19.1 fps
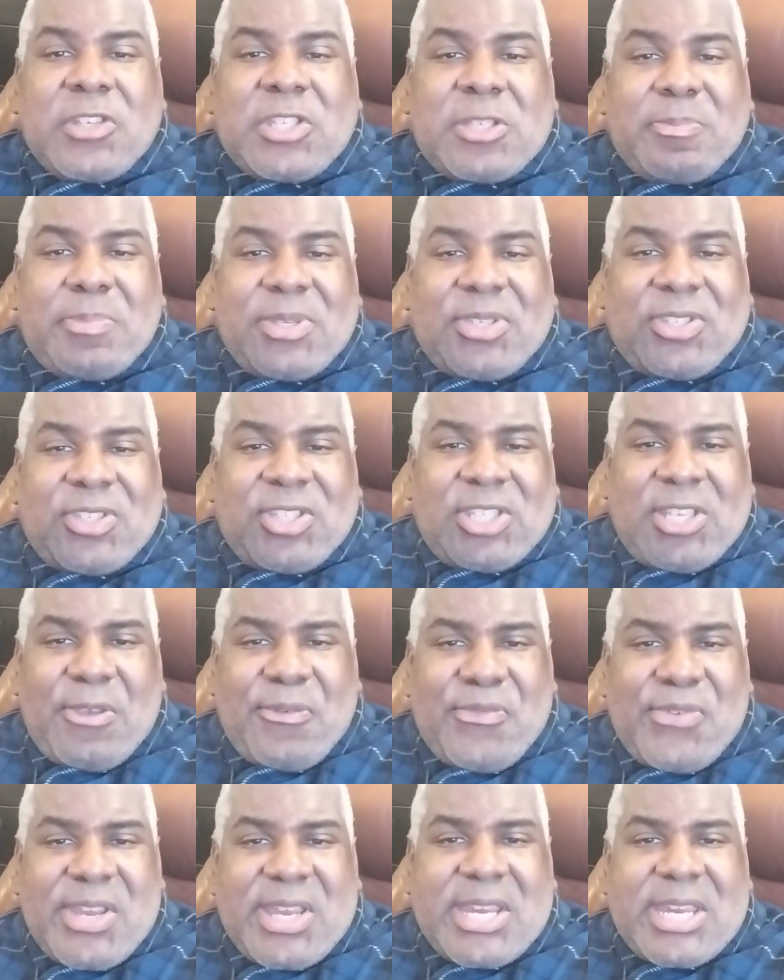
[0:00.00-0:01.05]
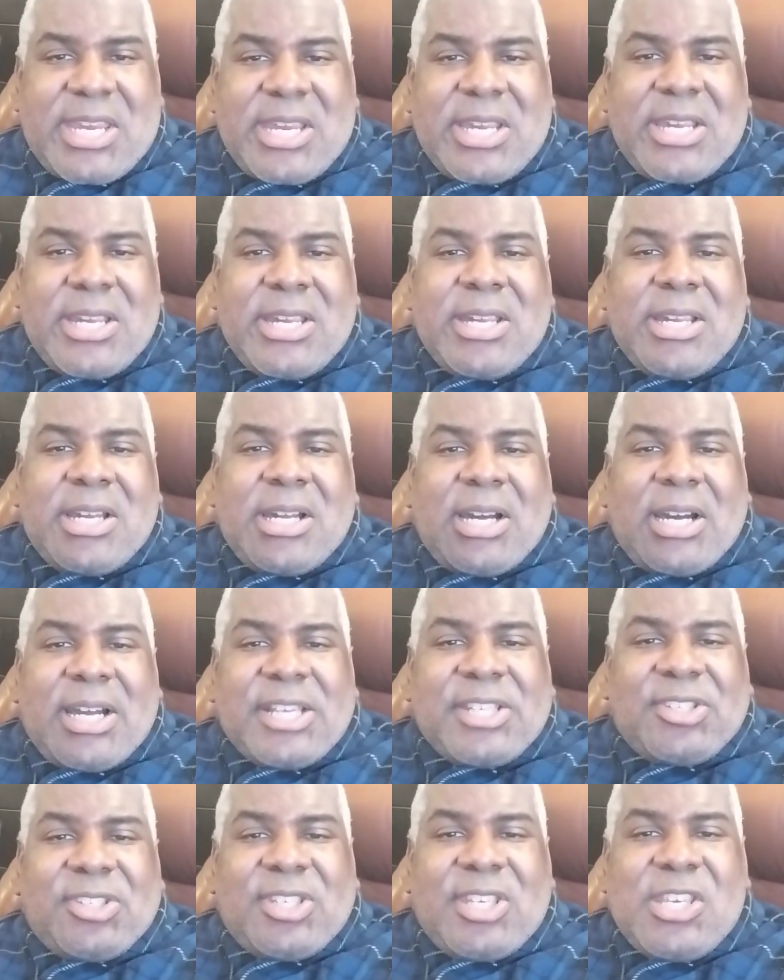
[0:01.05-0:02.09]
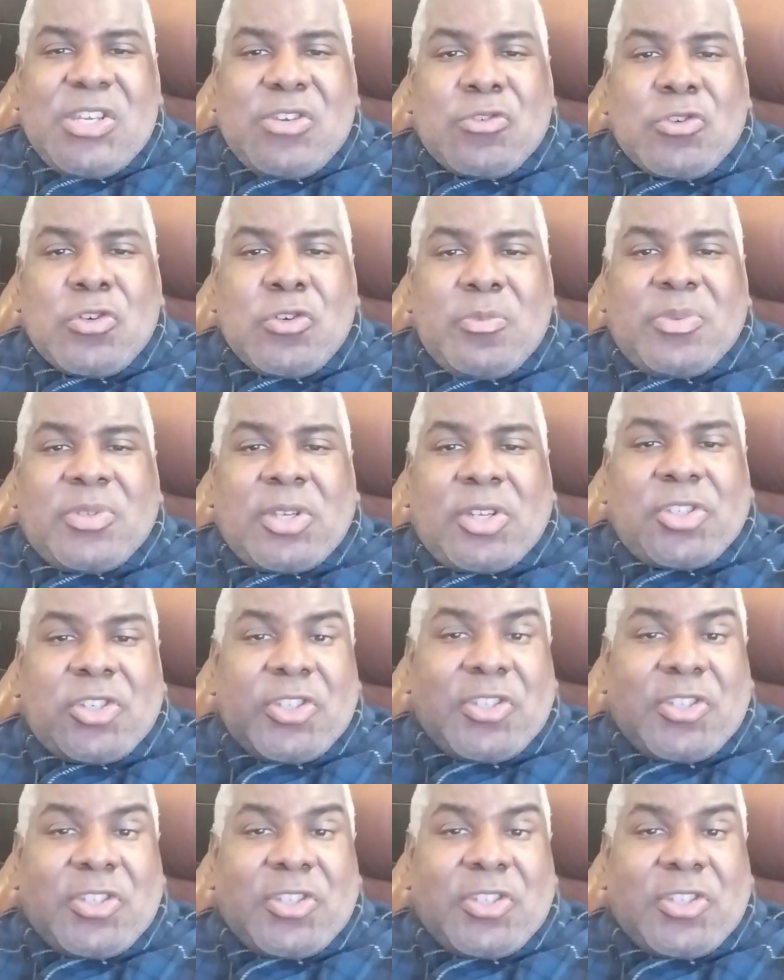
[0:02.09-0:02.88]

specific IC group, such